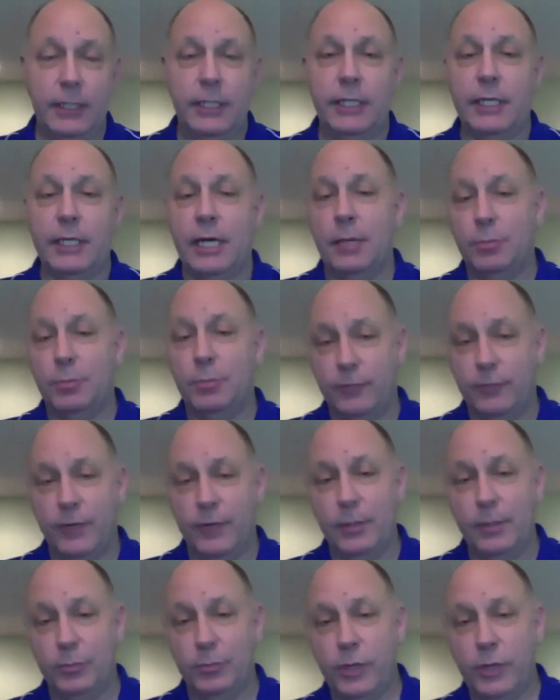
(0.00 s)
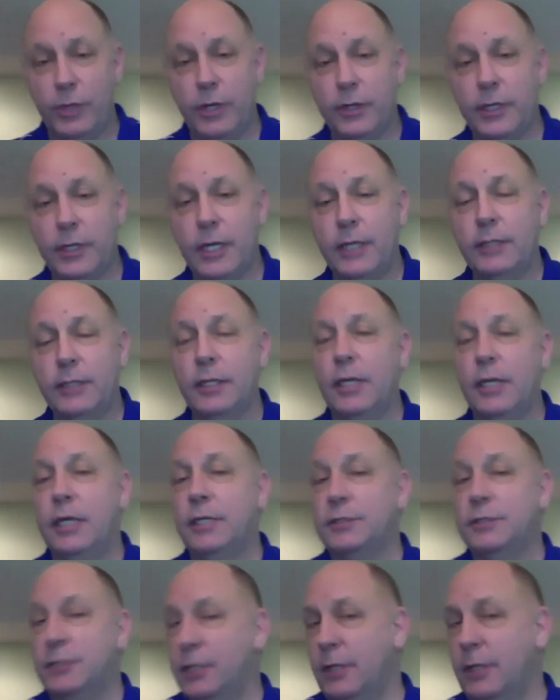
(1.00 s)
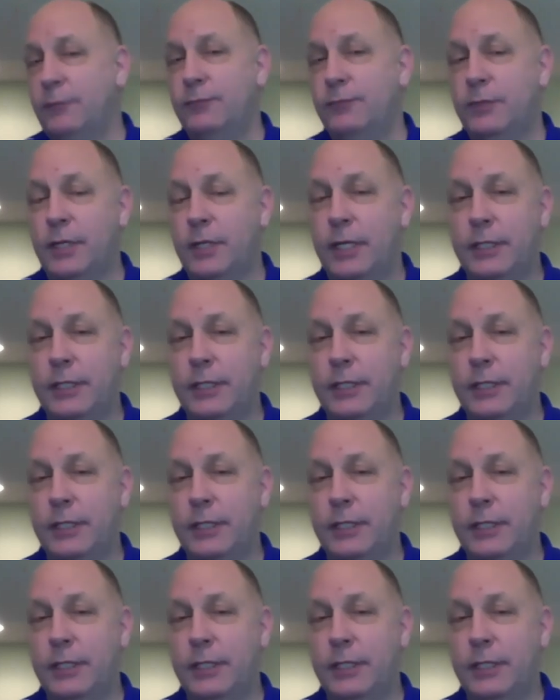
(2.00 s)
and I'll provide prayer guidelines and helpful